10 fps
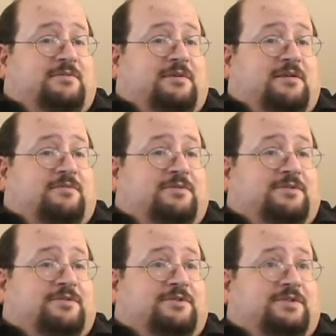I
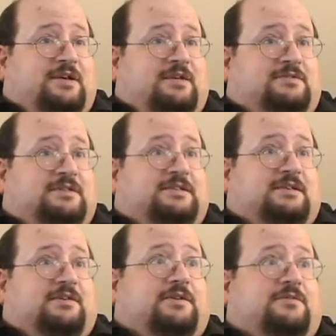was let's
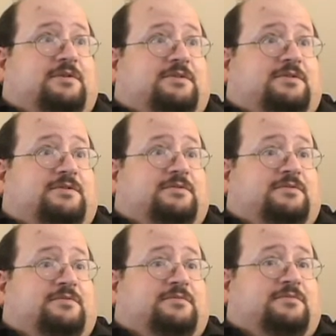say going to